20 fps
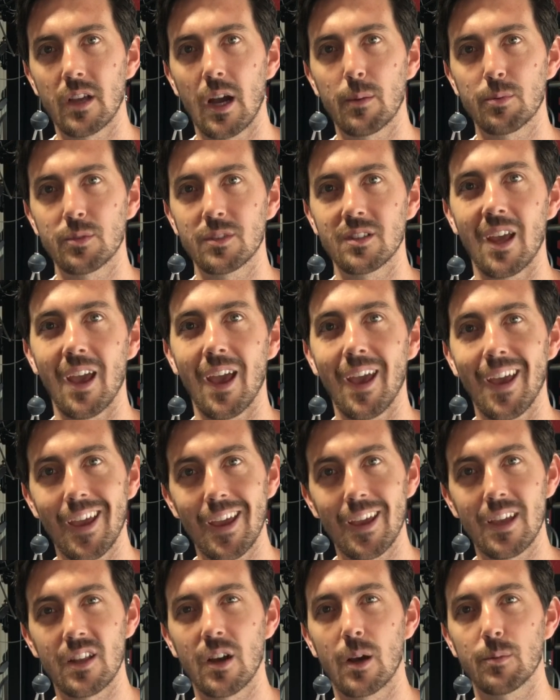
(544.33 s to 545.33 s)
option
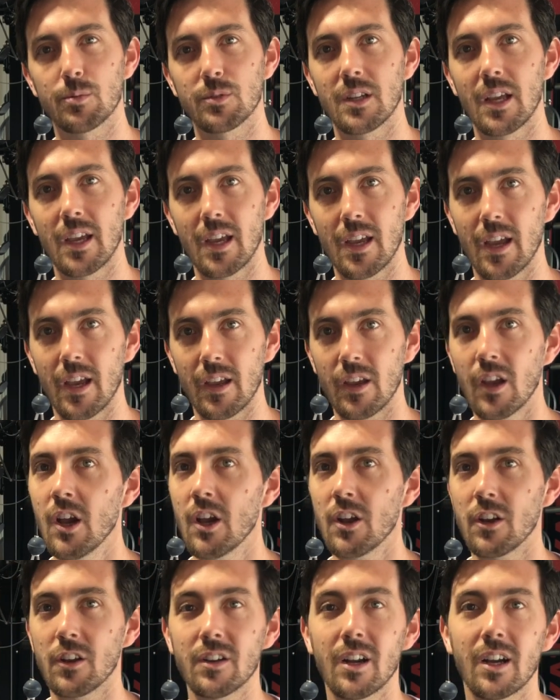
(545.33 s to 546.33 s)
A and option AA.
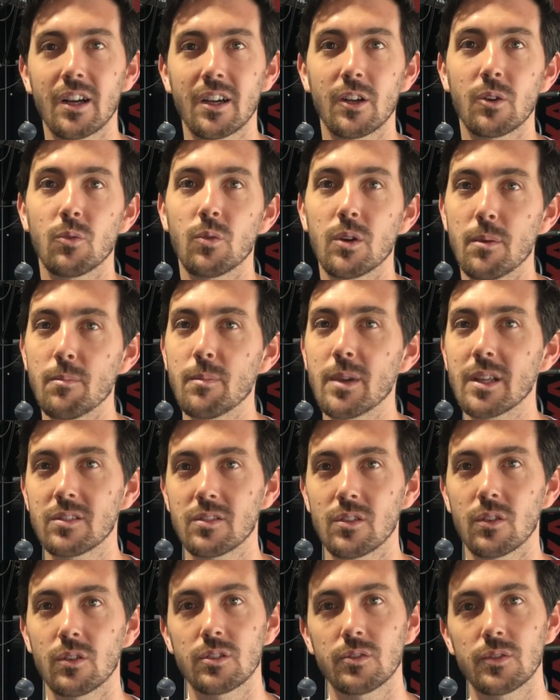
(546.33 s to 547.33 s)
You're not gonna wanna miss
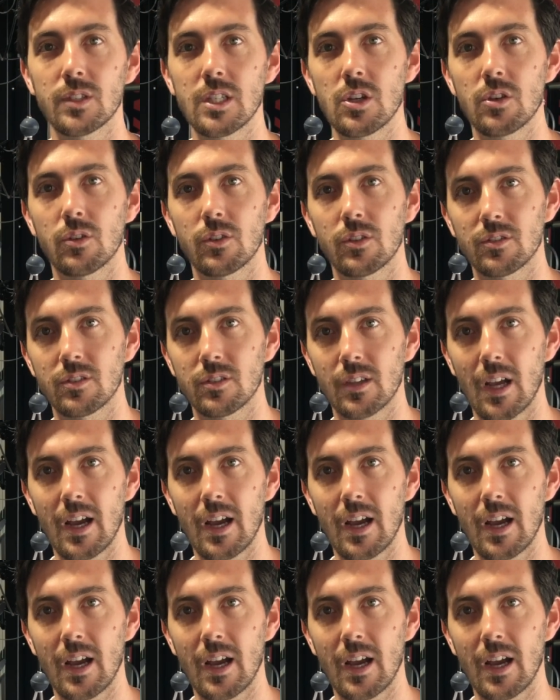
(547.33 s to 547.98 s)
those videos,